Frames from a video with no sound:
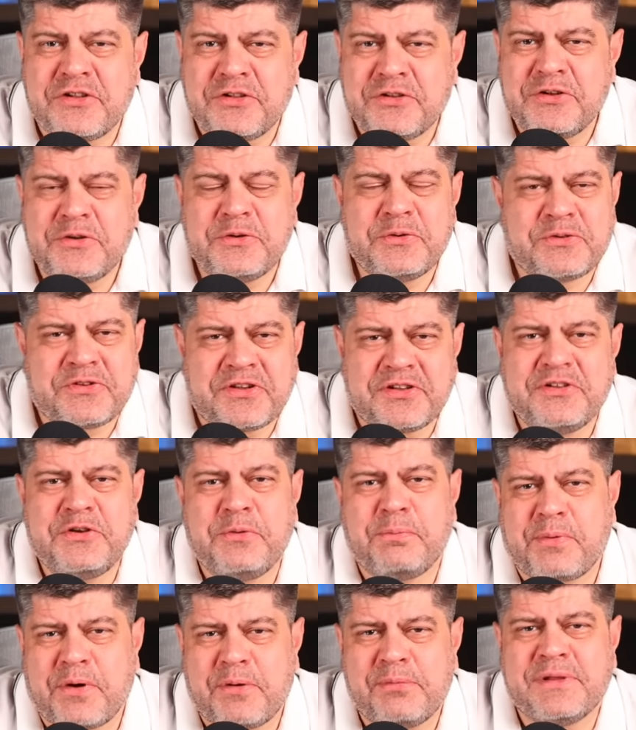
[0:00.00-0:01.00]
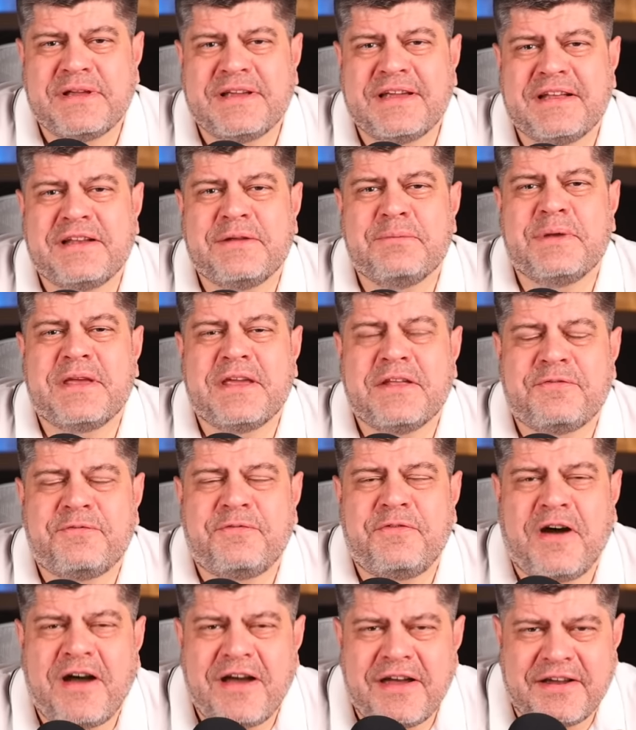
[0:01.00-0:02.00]
news and you're probably gonna get
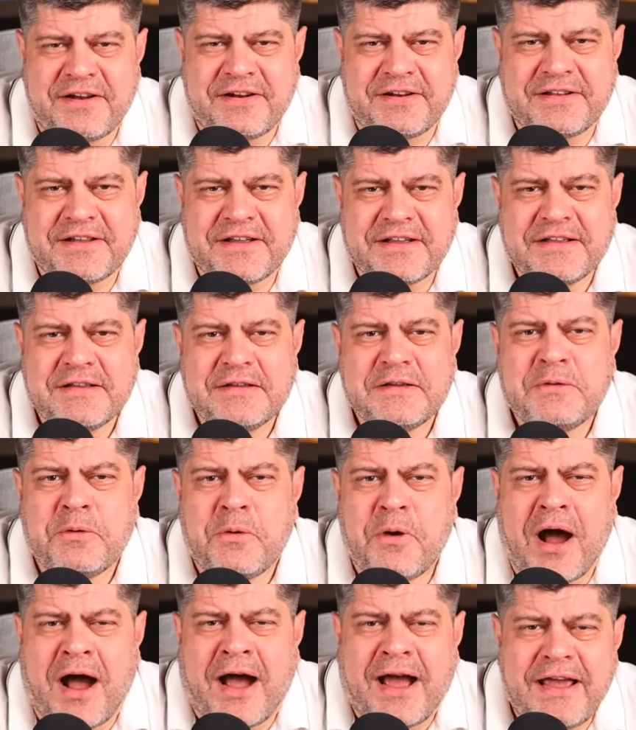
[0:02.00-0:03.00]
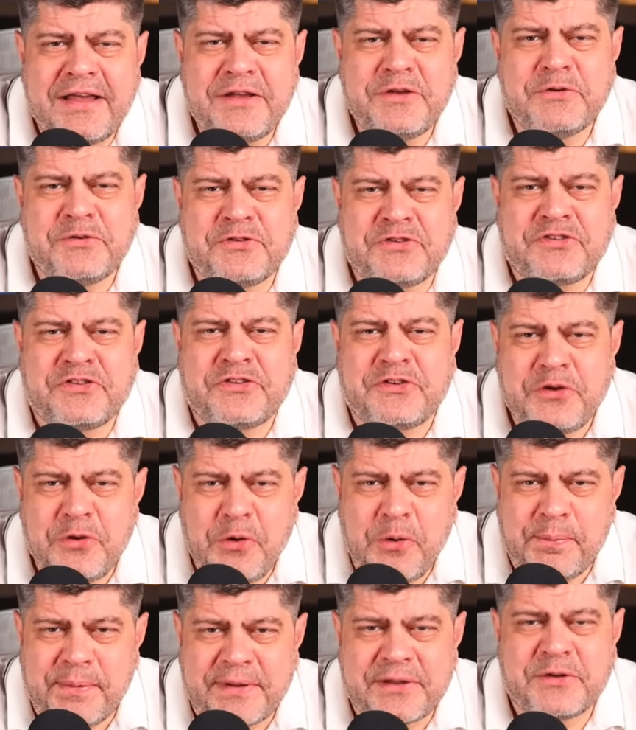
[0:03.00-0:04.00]
fired. Are you
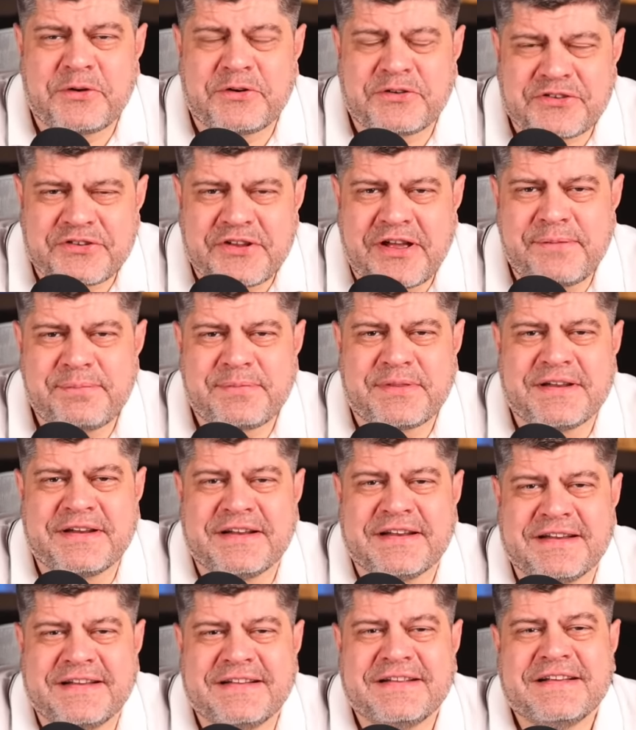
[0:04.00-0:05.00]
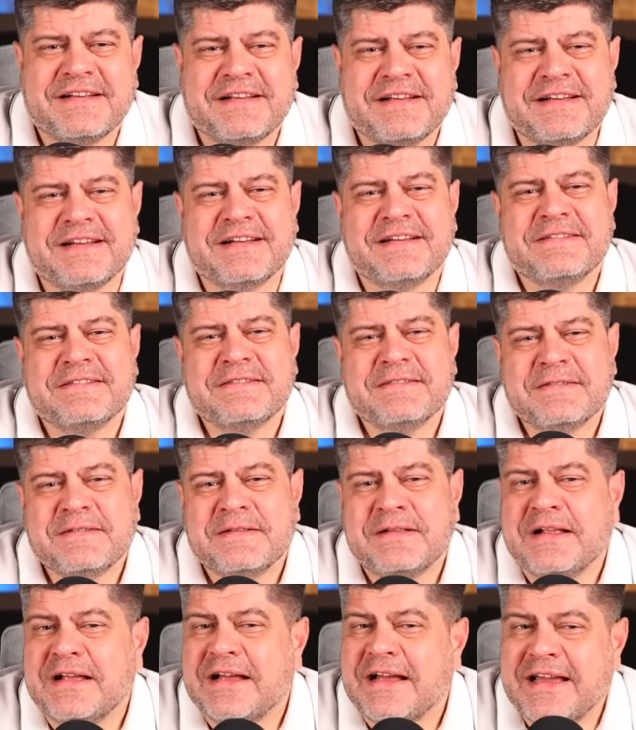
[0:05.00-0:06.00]
stupid or something?
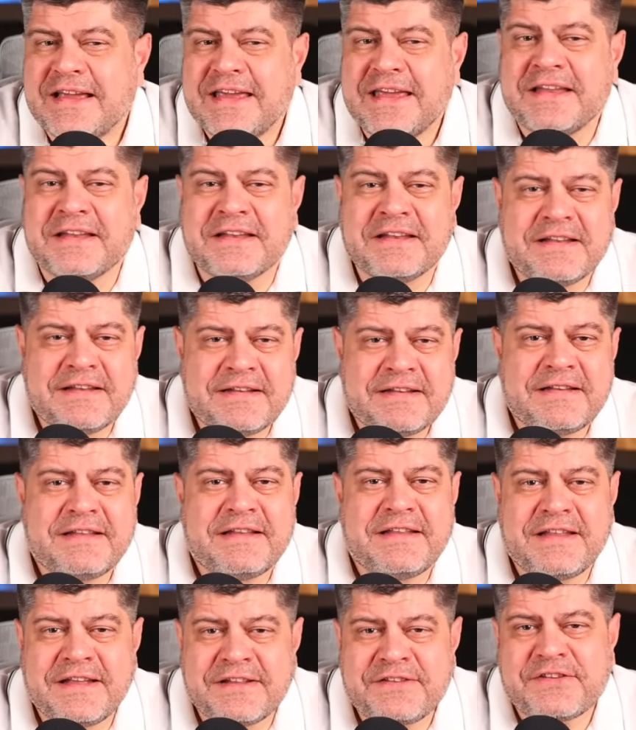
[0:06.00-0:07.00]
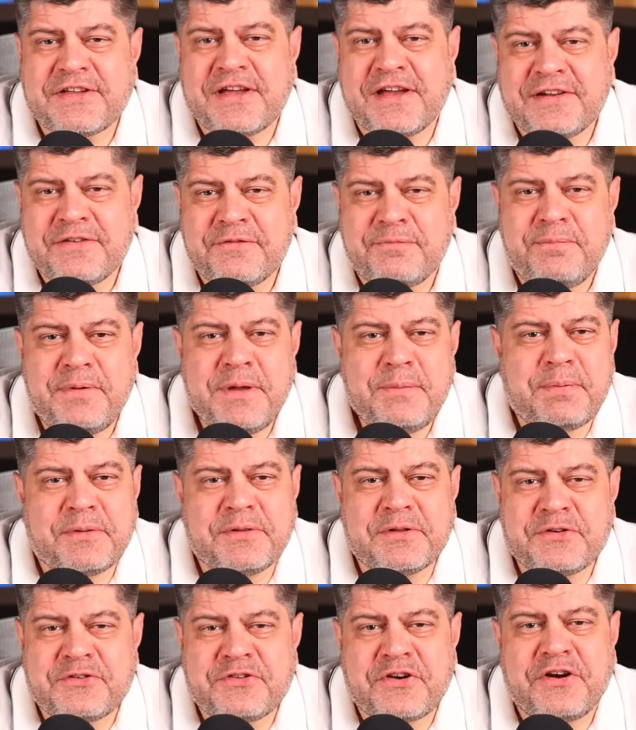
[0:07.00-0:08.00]
Again, that's kind of people
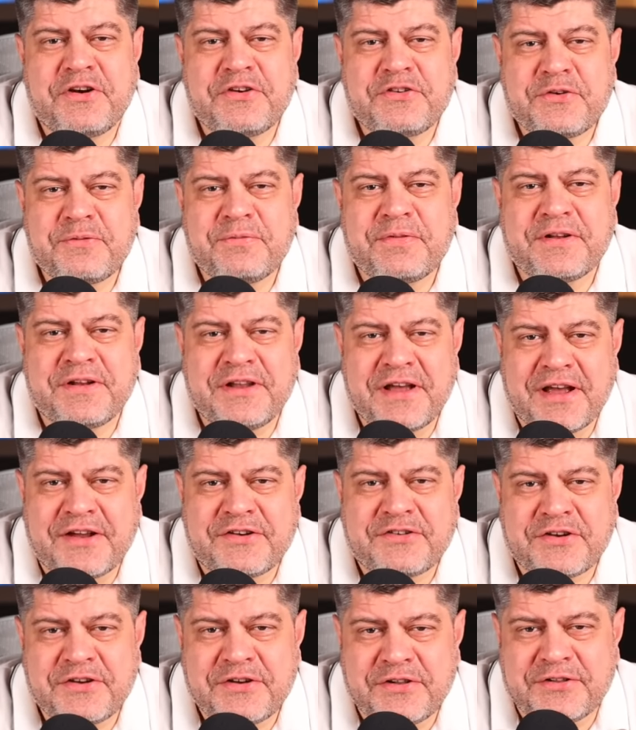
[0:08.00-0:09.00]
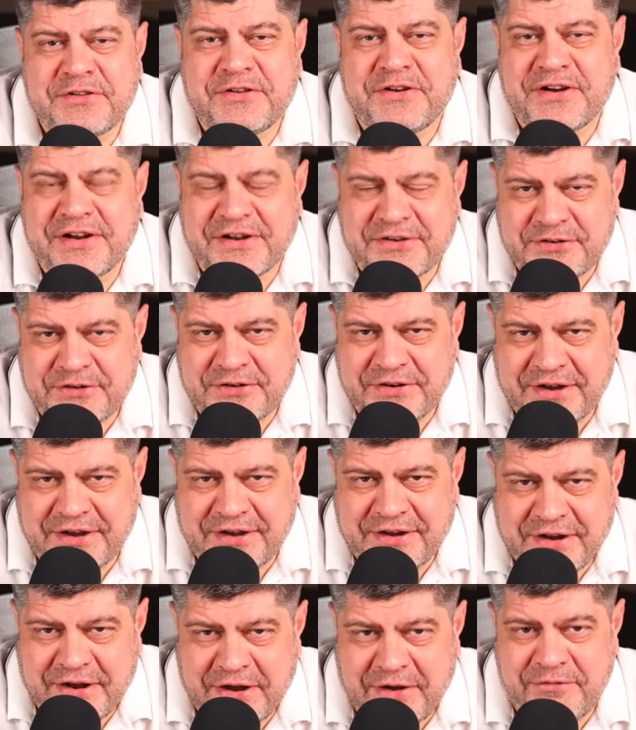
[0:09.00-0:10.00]
in charge of the National Treasury
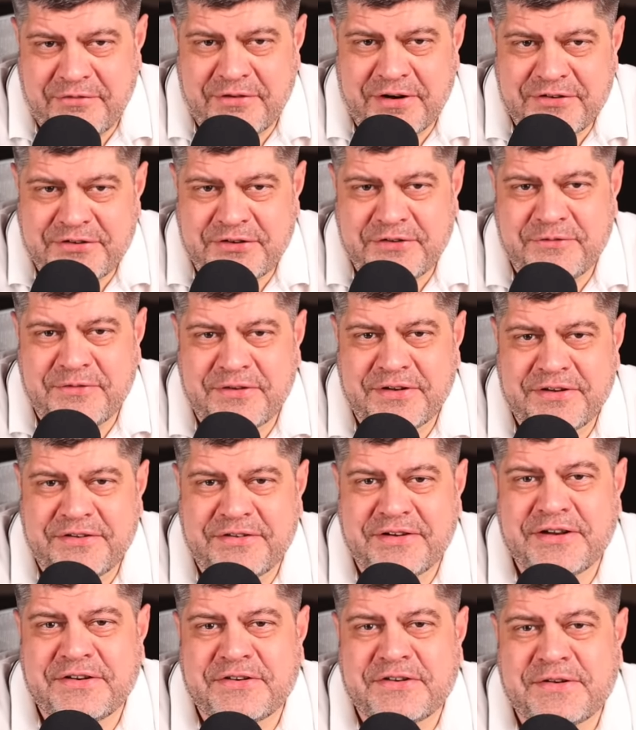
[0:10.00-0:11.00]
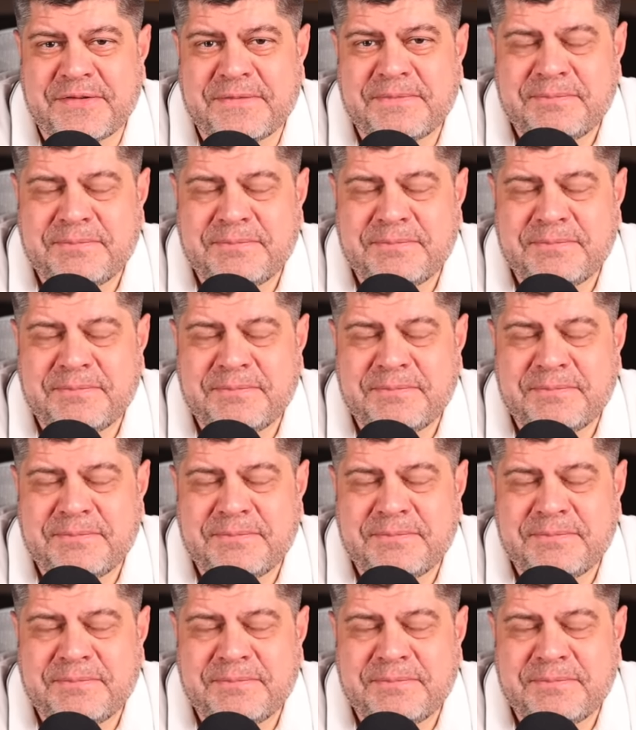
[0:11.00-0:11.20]
of Russian Federation.